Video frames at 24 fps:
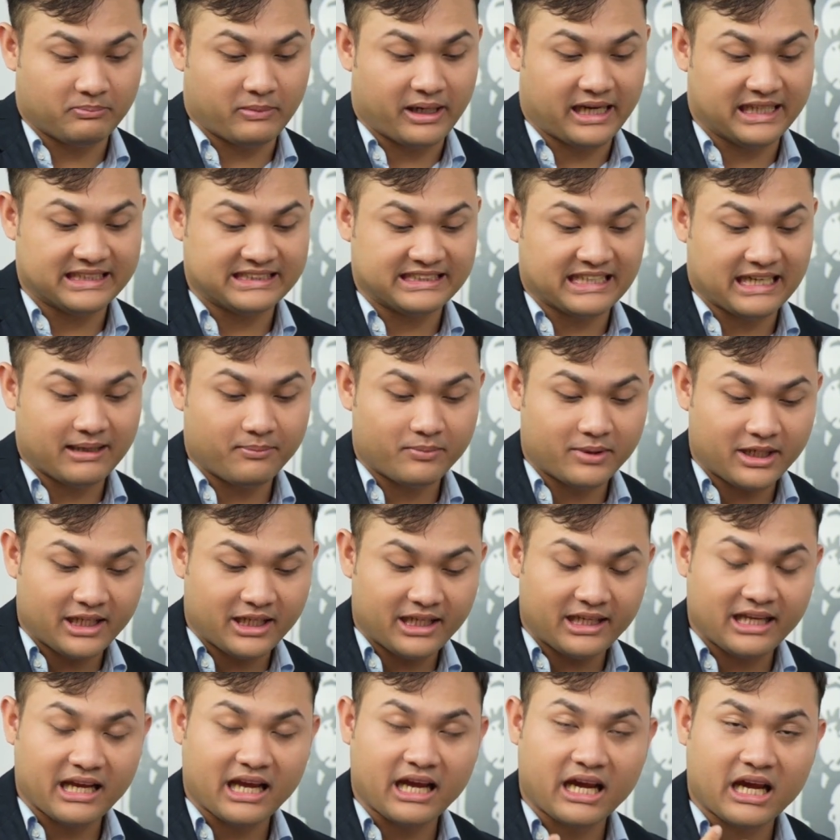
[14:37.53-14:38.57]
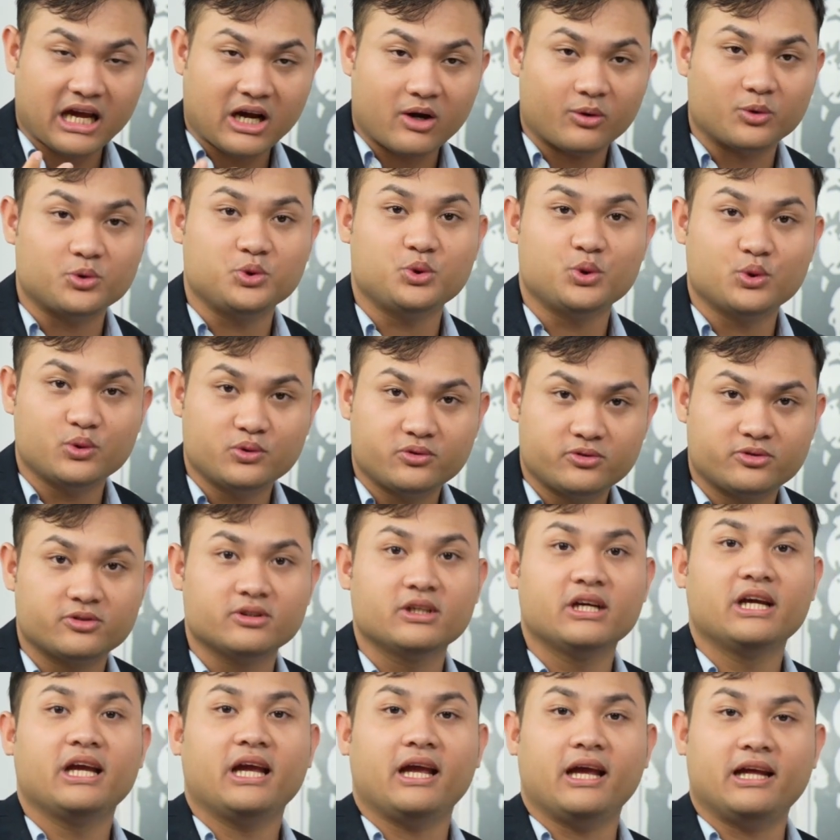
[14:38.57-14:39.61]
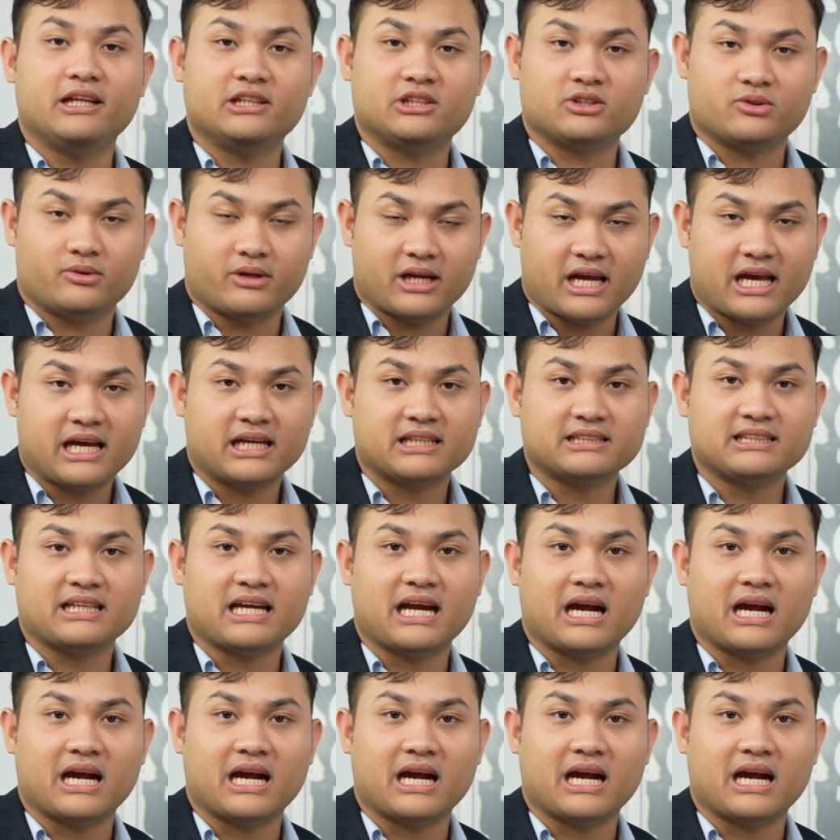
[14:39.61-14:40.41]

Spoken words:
By examining how youth interact,